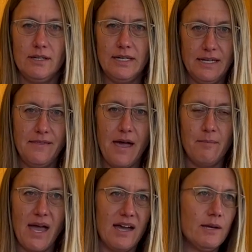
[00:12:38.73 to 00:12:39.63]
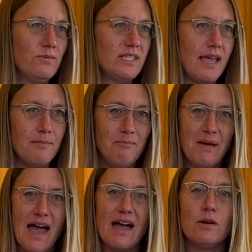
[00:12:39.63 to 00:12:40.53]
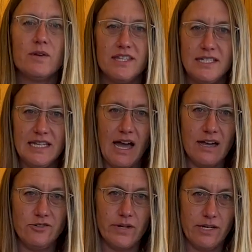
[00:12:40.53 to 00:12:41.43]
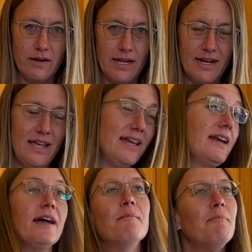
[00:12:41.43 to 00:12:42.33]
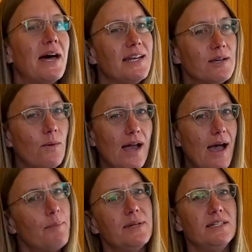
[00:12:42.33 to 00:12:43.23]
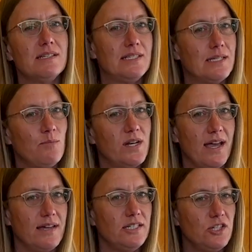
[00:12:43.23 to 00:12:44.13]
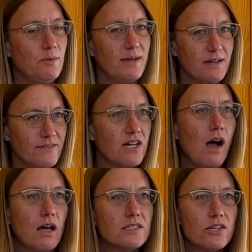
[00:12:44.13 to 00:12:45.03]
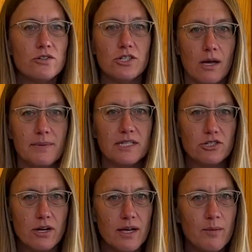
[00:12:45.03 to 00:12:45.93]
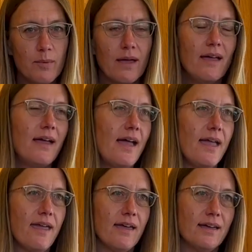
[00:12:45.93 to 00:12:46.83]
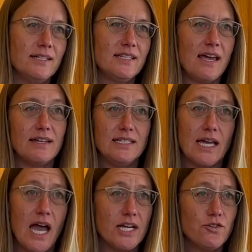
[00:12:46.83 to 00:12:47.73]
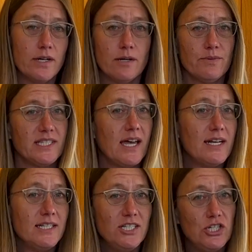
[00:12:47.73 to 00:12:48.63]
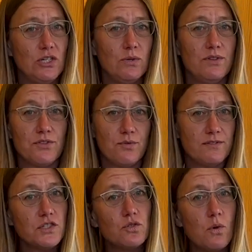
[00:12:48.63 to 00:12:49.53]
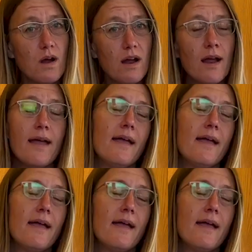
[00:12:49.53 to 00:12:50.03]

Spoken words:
in that bag. It was a bag with a dehydrator in it. And I am betting what happened is someone had too big of a Costco shopping trip and that dehydrator was headed to the thrift store